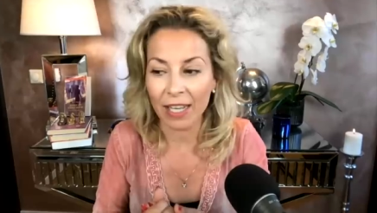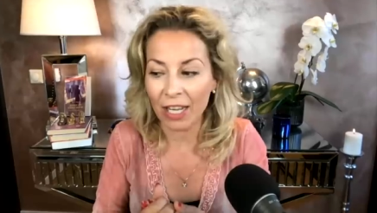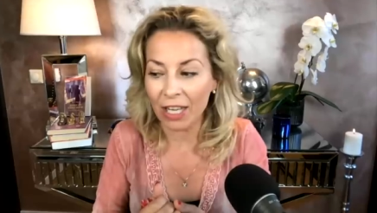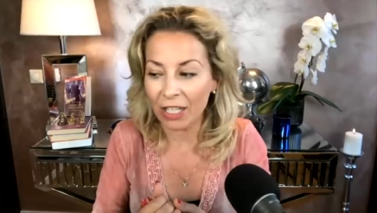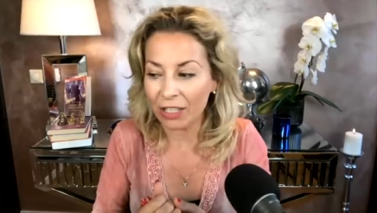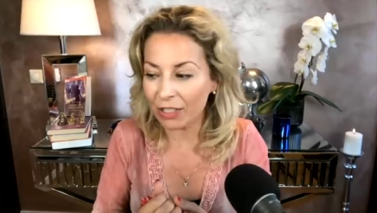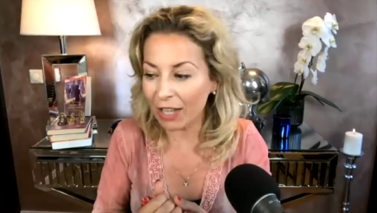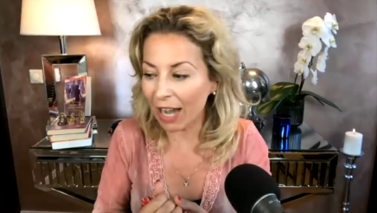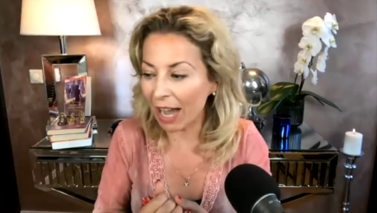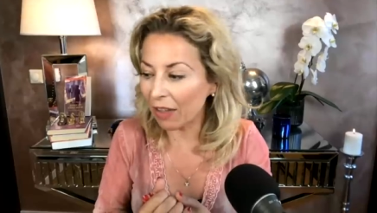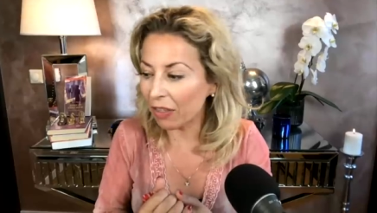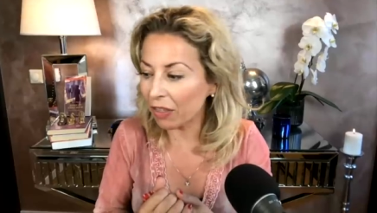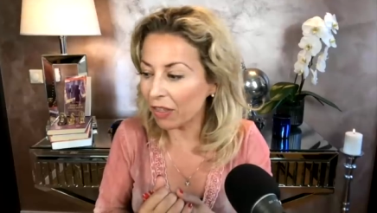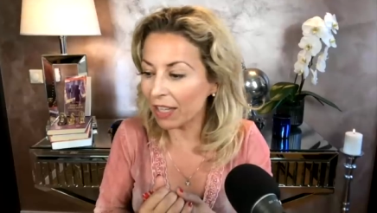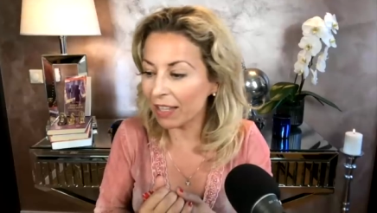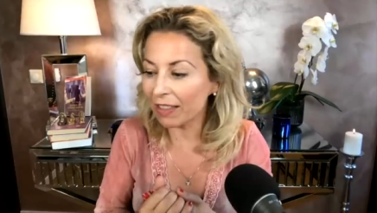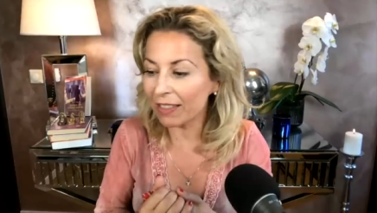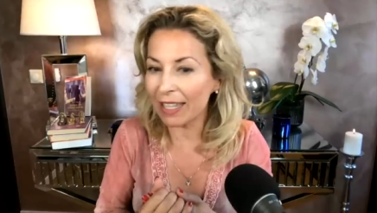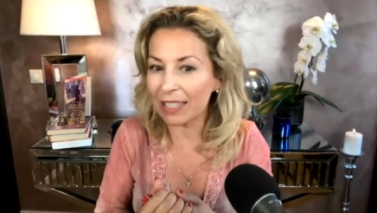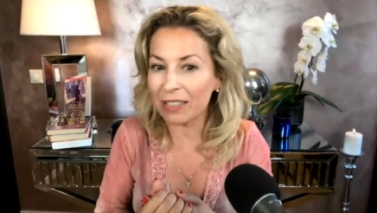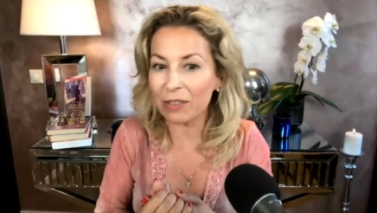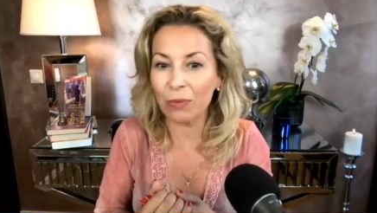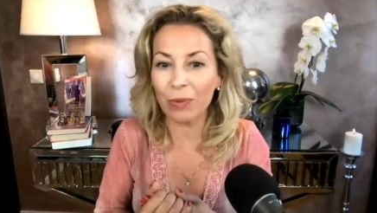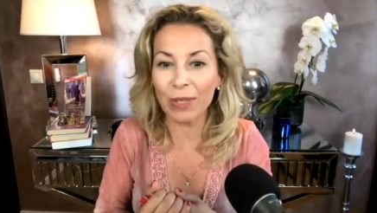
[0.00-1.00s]
So I think
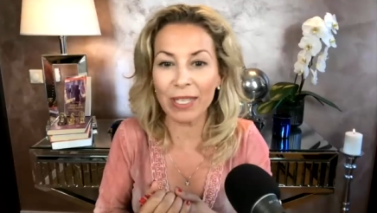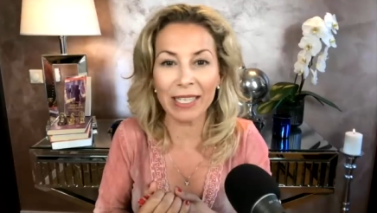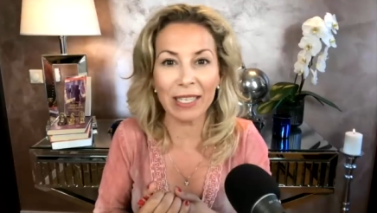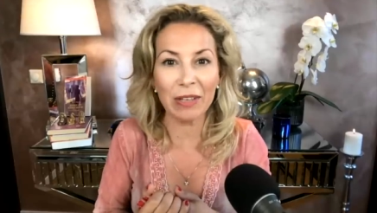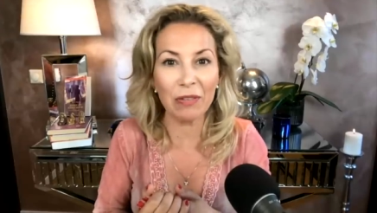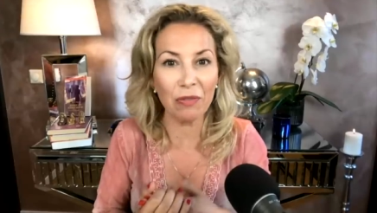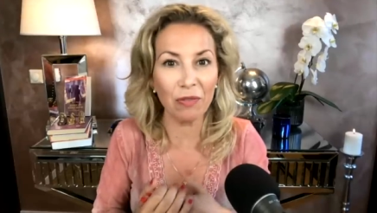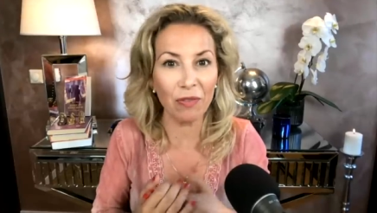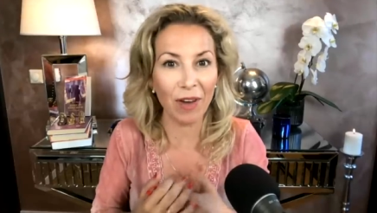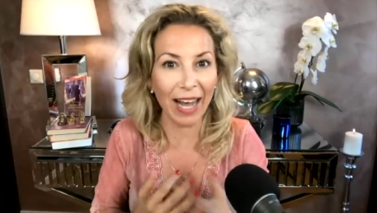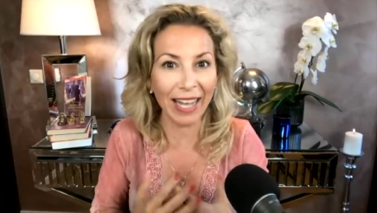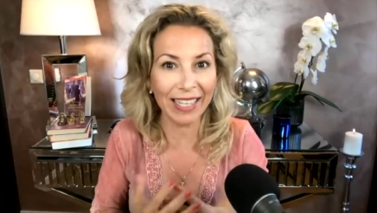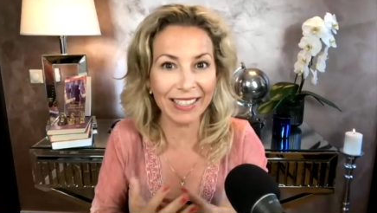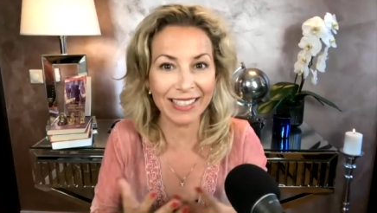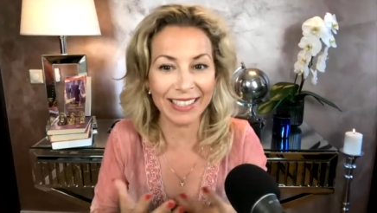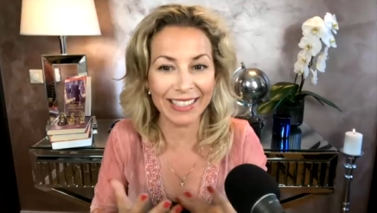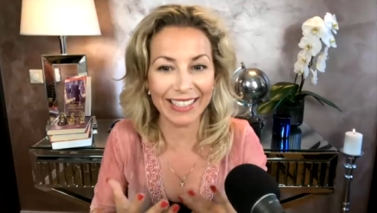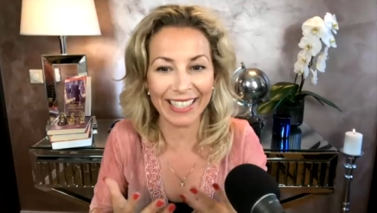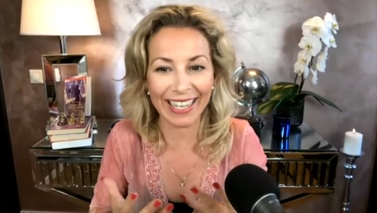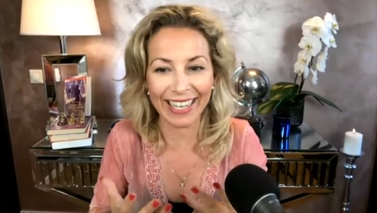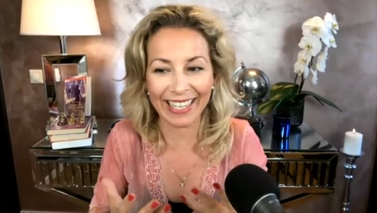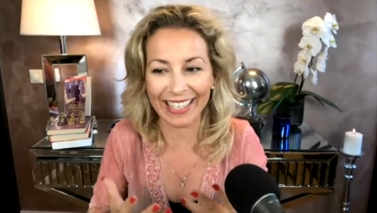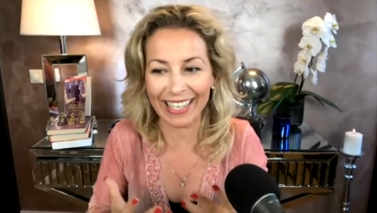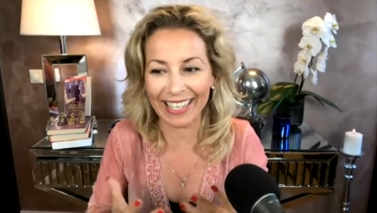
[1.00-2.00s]
that's really
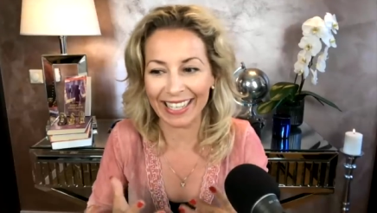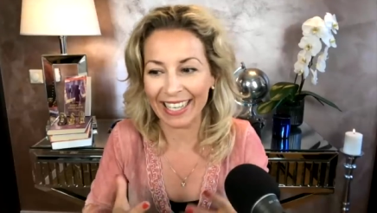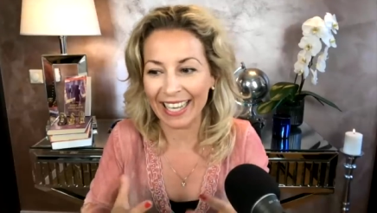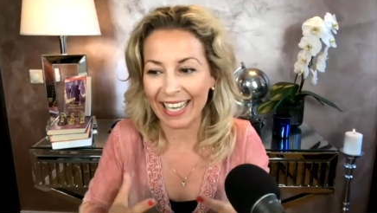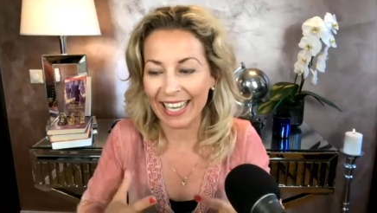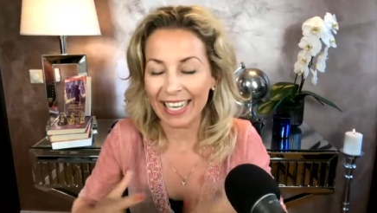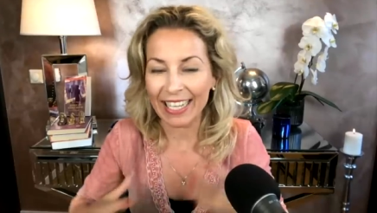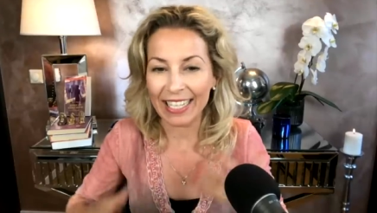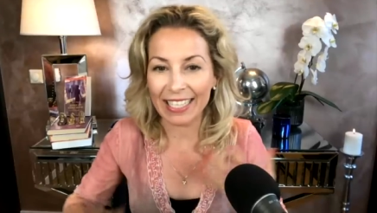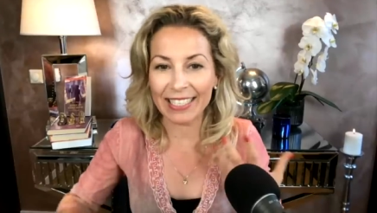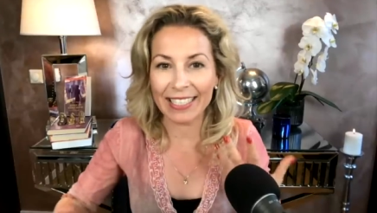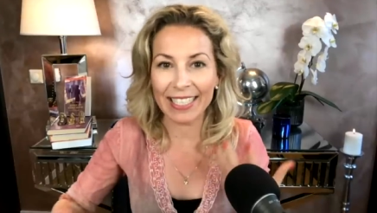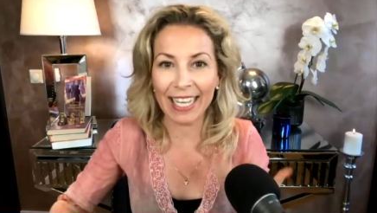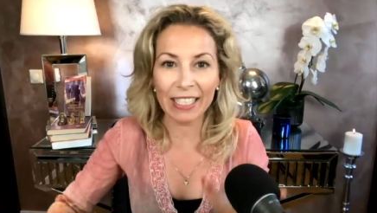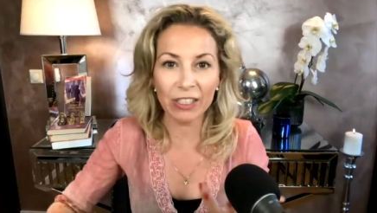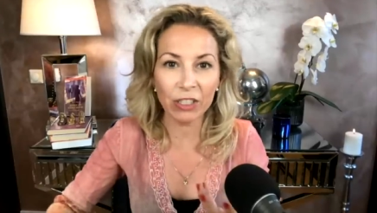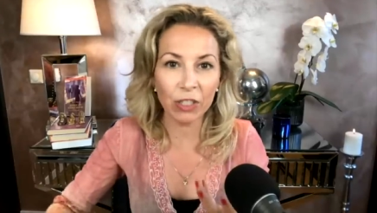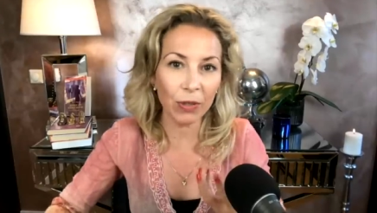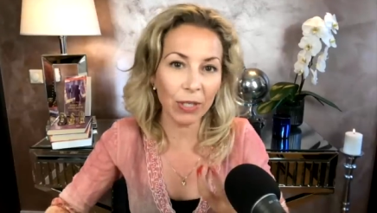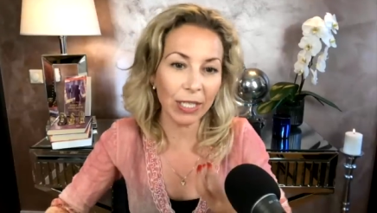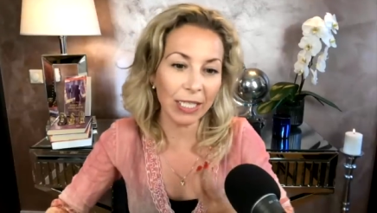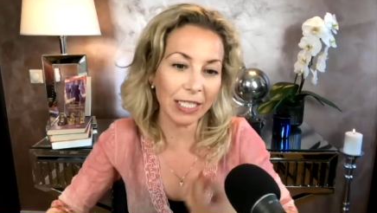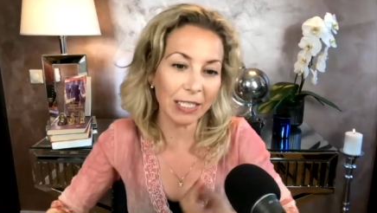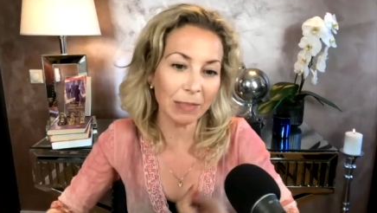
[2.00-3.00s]
fascinating. Is that
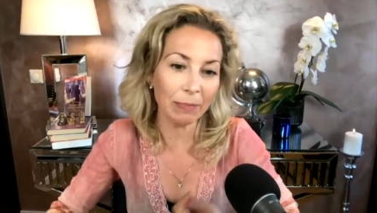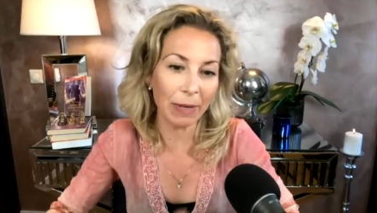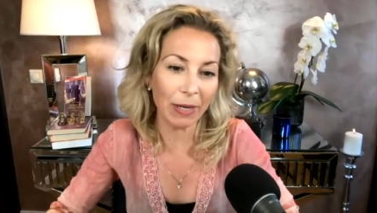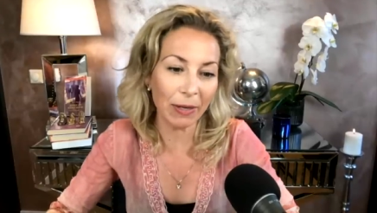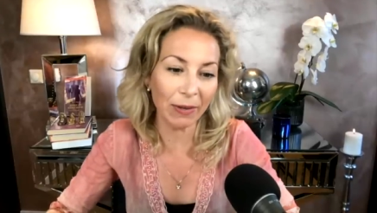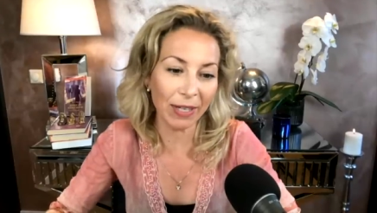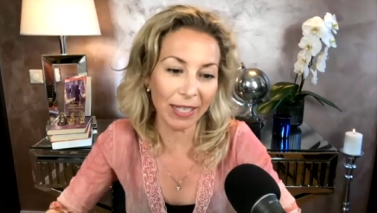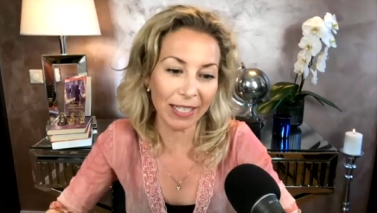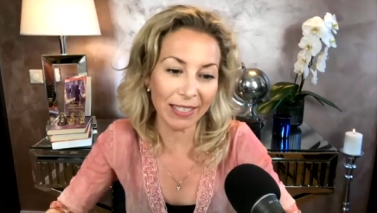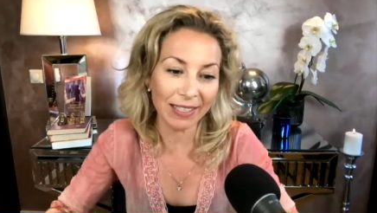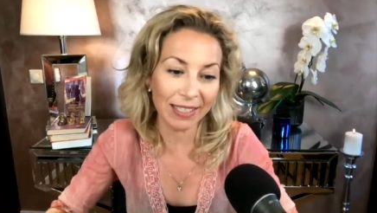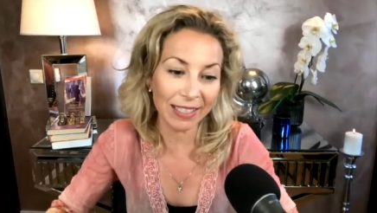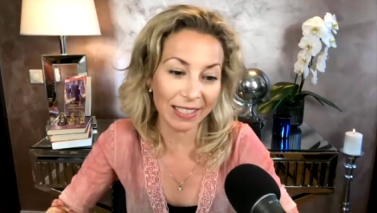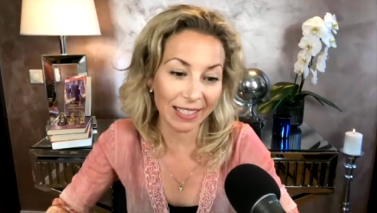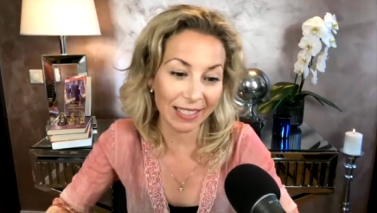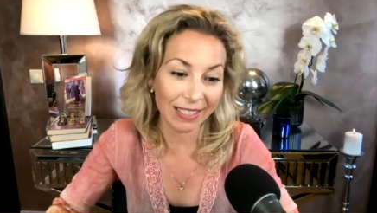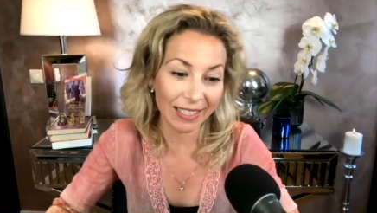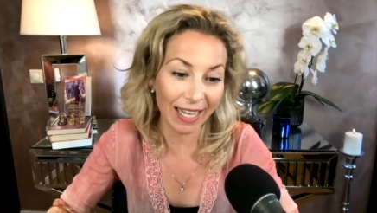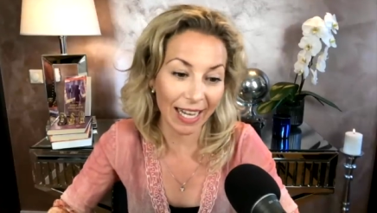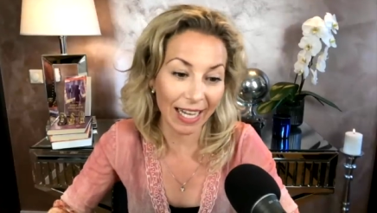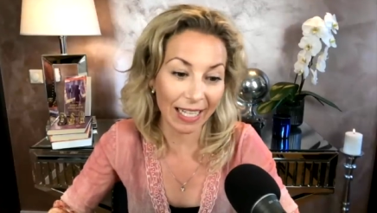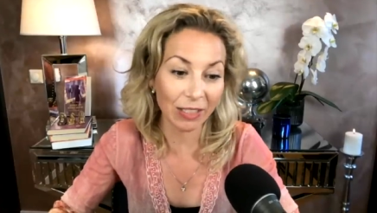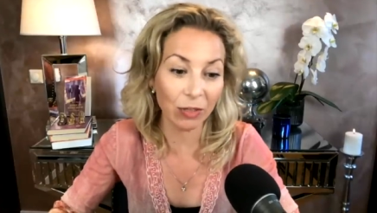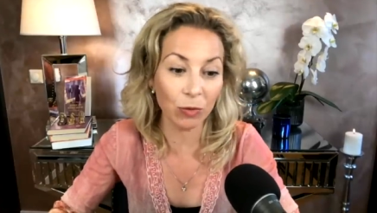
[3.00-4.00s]
your experience
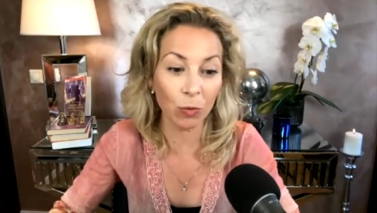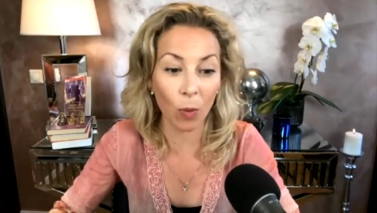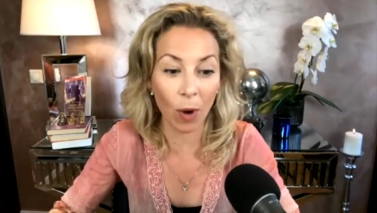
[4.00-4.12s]
as